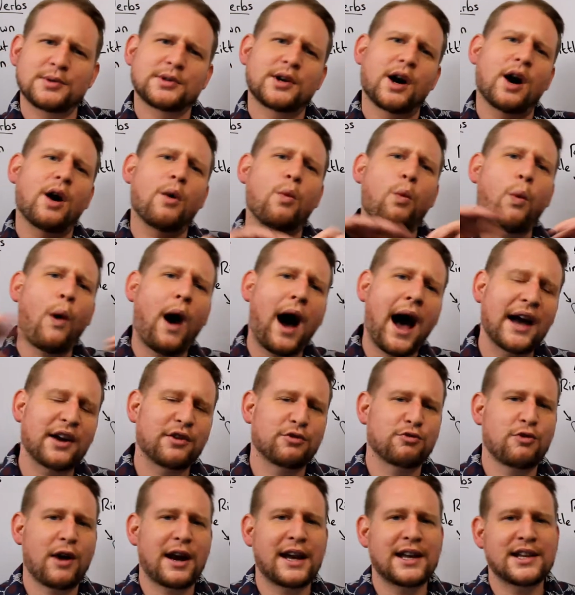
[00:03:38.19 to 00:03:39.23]
got a
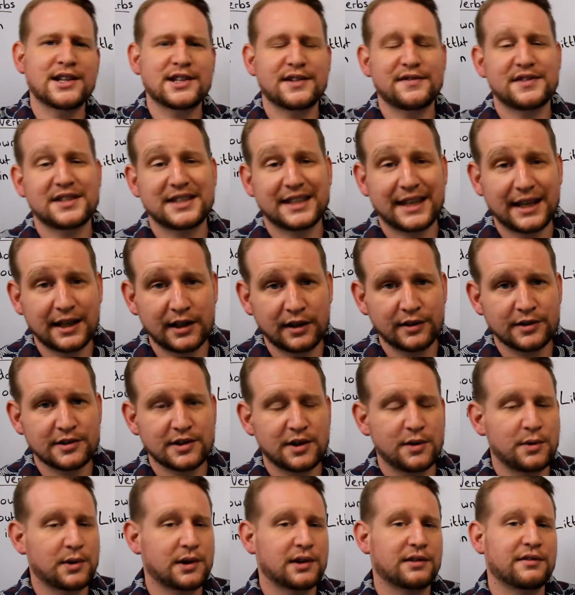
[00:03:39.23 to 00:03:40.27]
wide range of skills
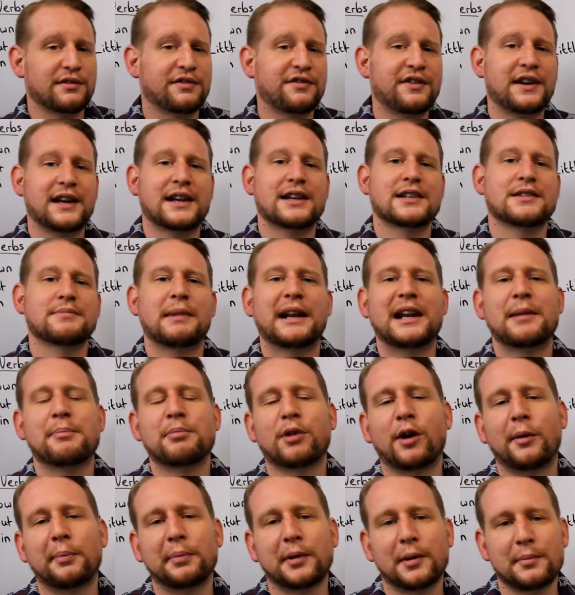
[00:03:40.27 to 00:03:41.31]
who can fix many
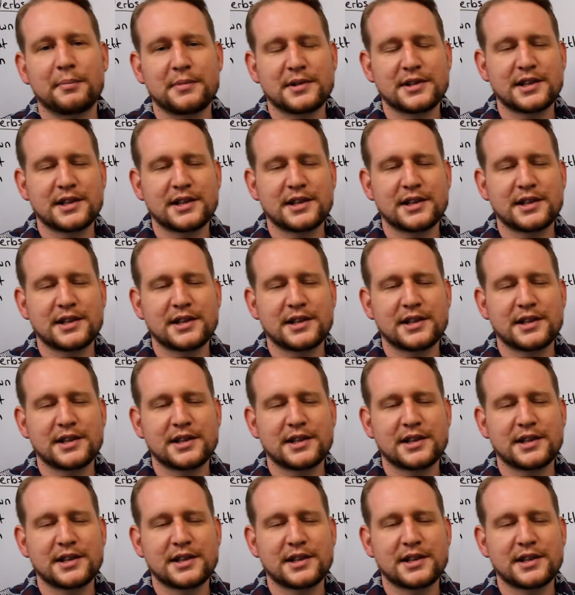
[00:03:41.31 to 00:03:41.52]
problems.